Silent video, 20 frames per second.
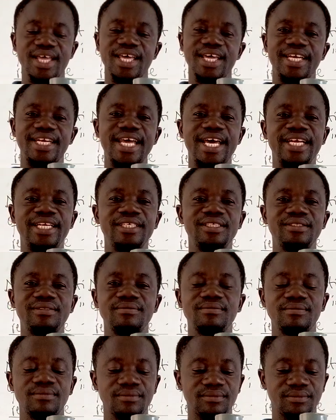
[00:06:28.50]
then
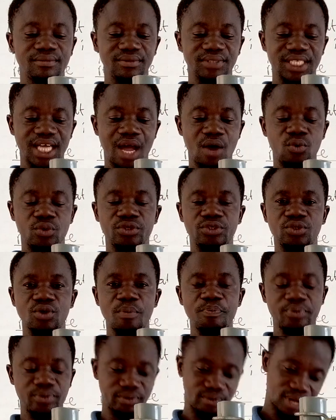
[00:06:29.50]
I will
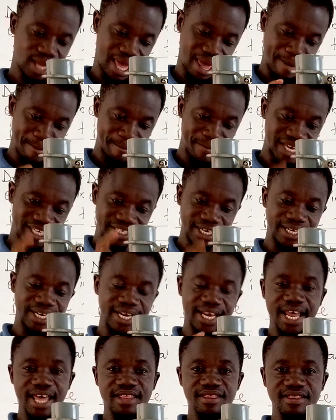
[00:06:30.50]
stop and measure the
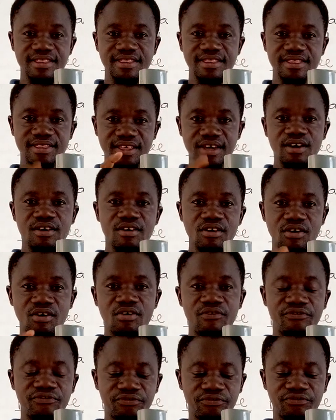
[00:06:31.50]
length
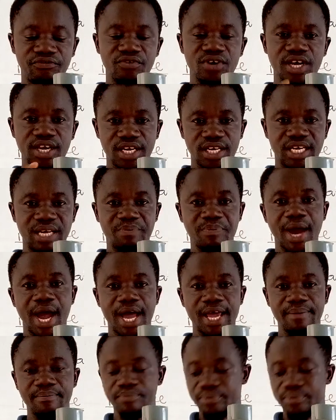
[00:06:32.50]
of the pipe.